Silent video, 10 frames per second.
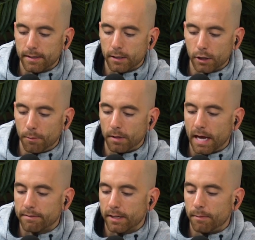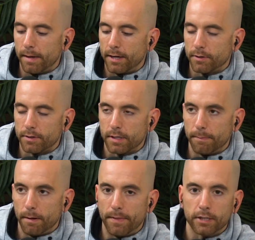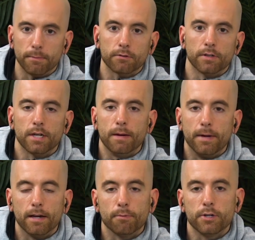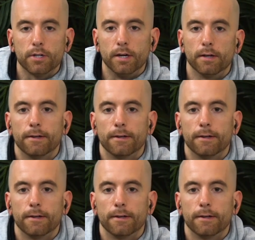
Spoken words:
the Global Lifecycle Manager at Stubhub. Thanks so much for the time, man. Appreciate it.